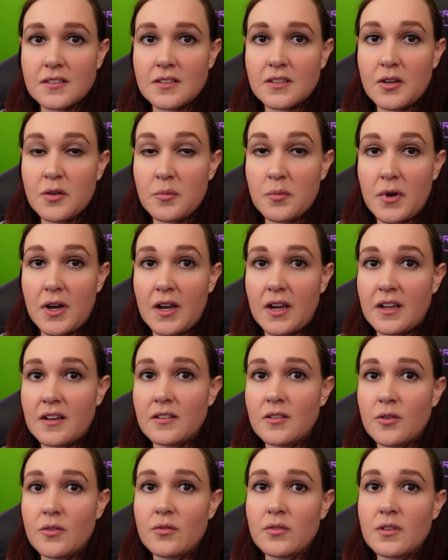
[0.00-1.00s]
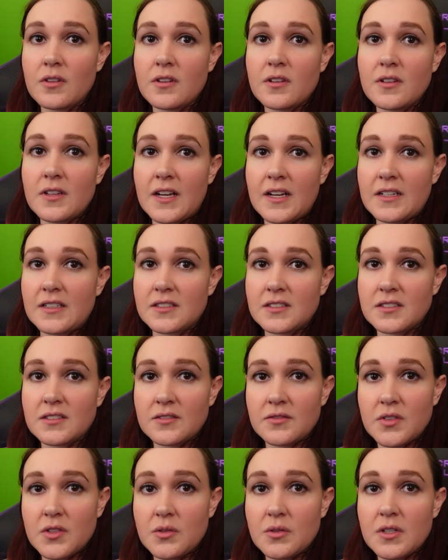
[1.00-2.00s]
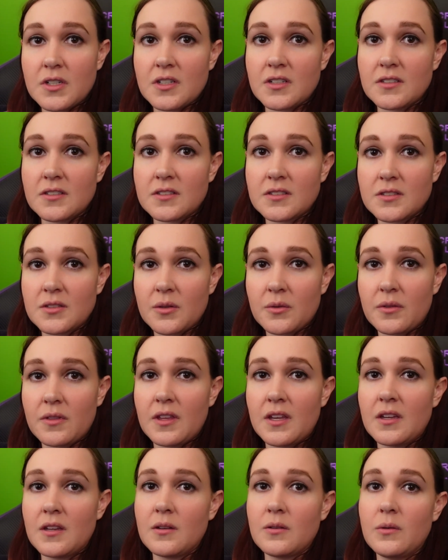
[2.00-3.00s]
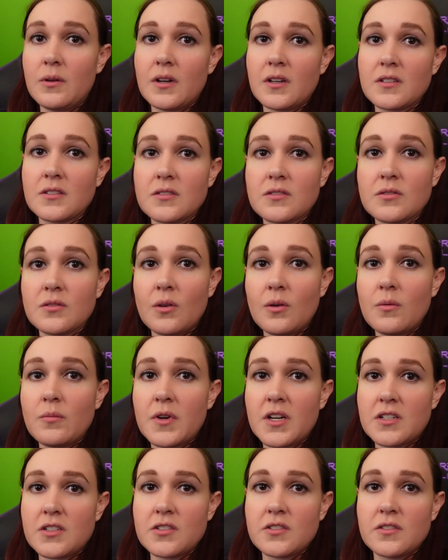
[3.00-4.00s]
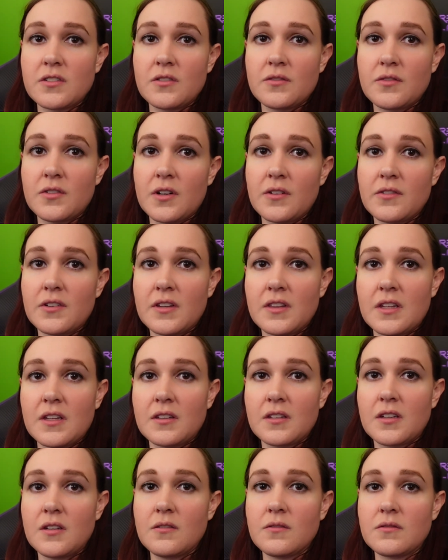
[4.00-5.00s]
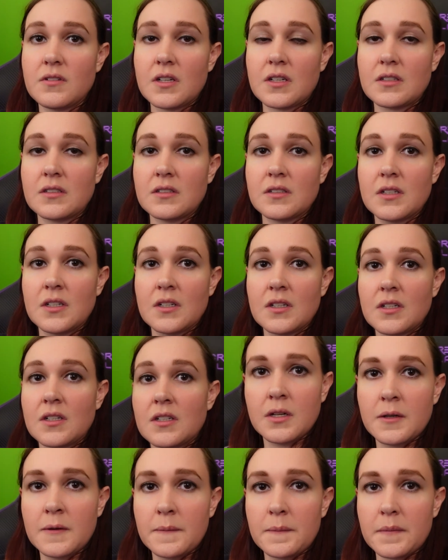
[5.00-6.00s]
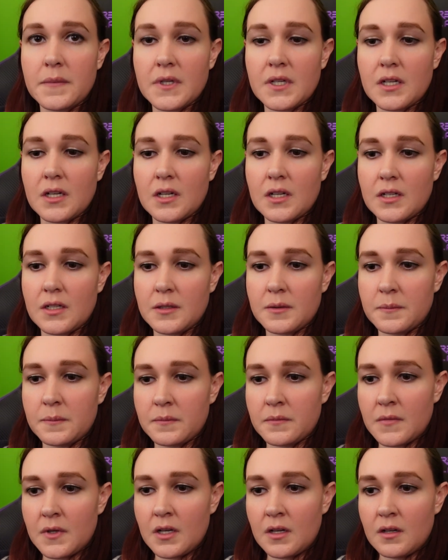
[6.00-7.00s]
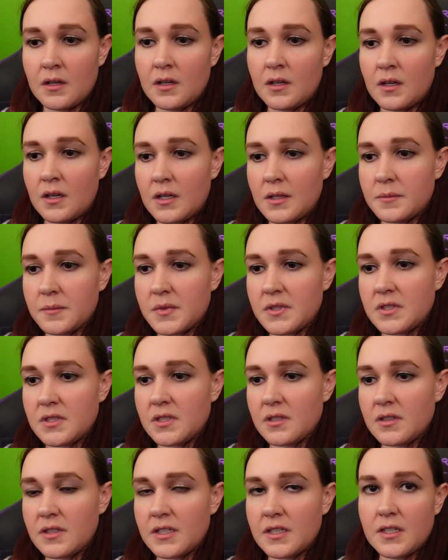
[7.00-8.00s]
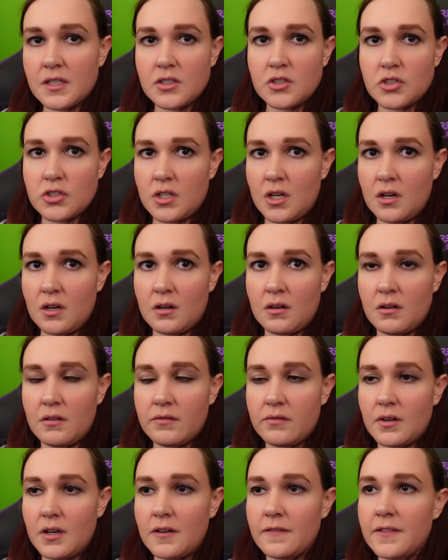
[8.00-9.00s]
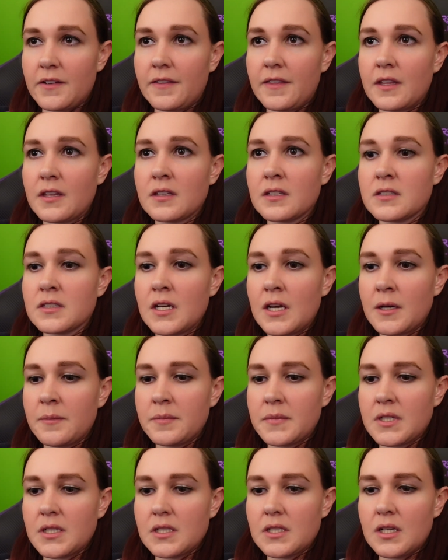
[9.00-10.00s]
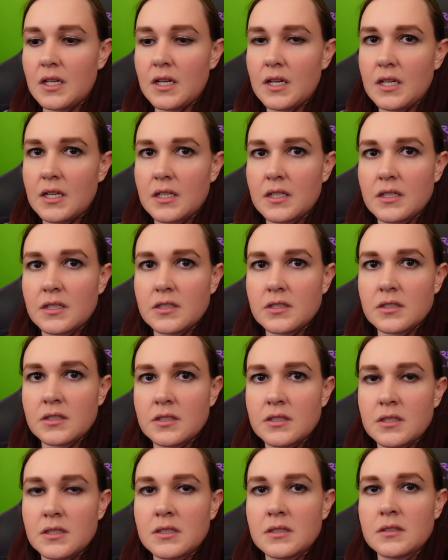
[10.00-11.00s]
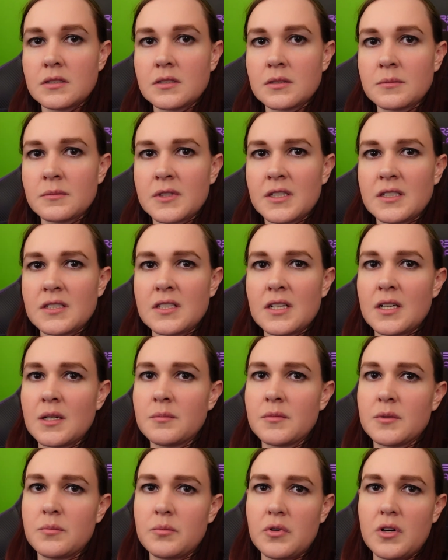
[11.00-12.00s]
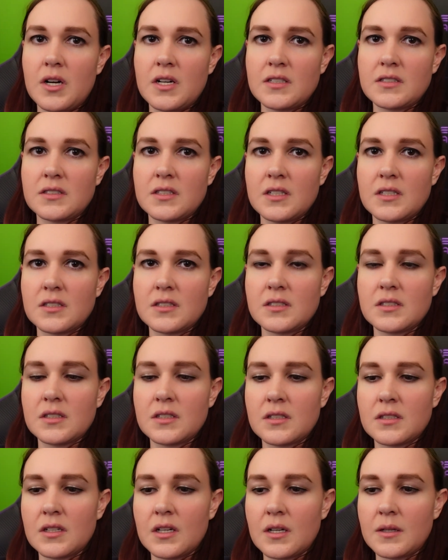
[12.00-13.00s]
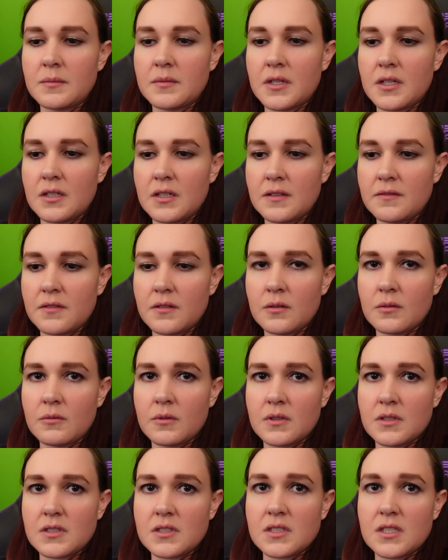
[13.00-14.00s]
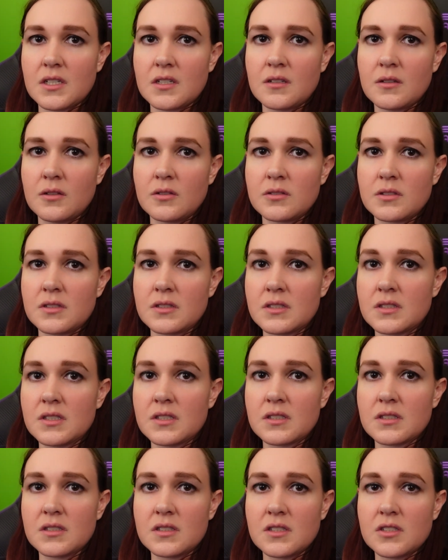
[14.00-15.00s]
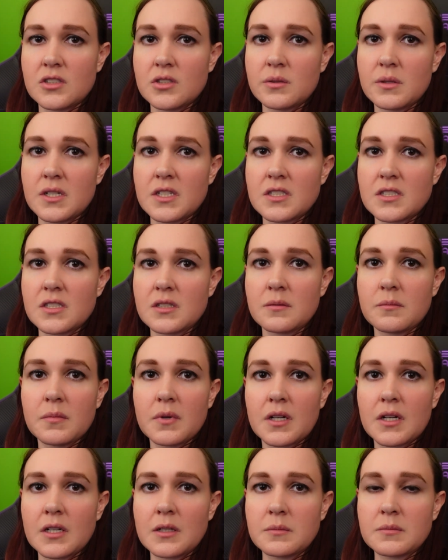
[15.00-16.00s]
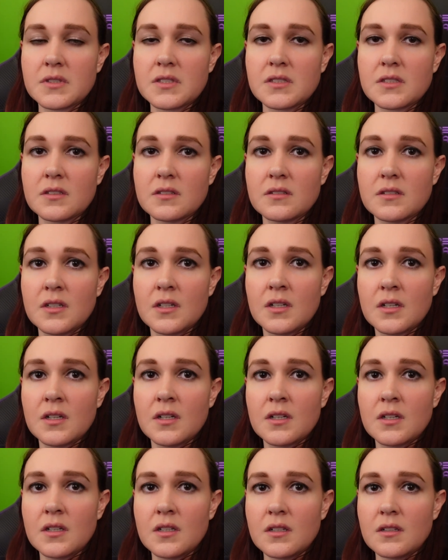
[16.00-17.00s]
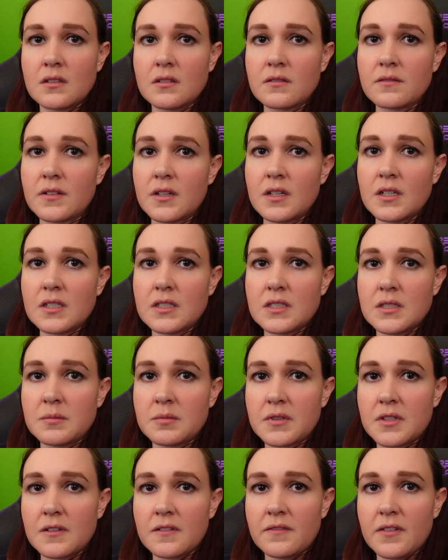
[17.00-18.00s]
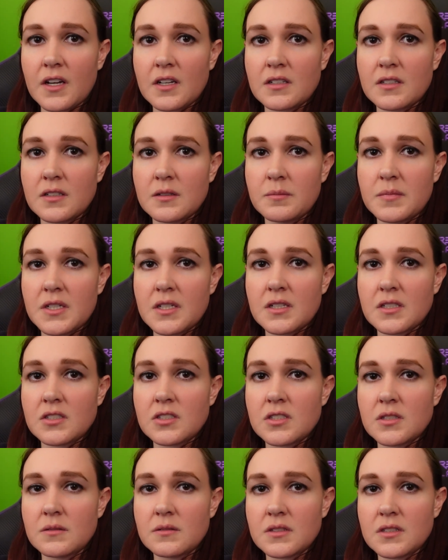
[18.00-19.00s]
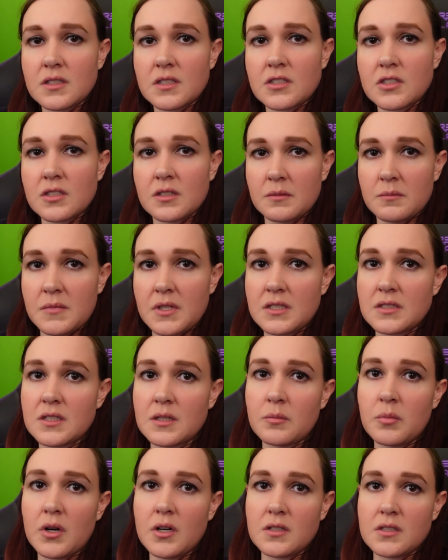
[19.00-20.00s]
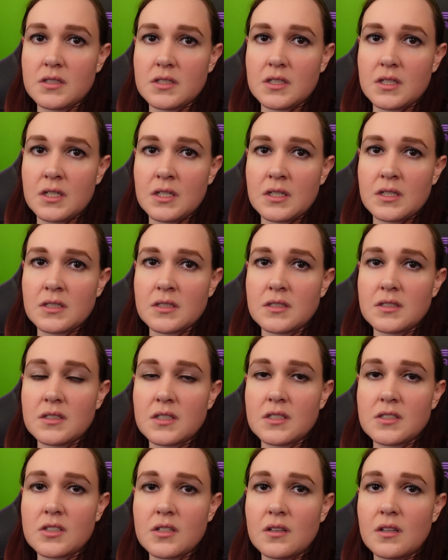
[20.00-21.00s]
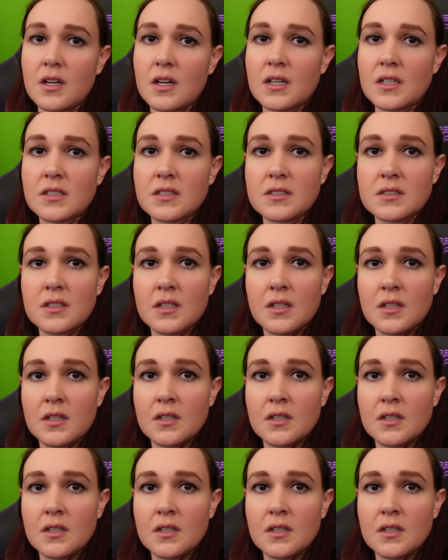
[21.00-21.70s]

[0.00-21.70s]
combined over the last few years. So thank you guys so much for everything that you've done. But I am I'm still like in shock over everything that's happened today, and I just need some like time to process, and I'm not even the one that's like closest to the situation, but I am still, you know, very deeply affected, because she was such an amazing person, and it's such a loss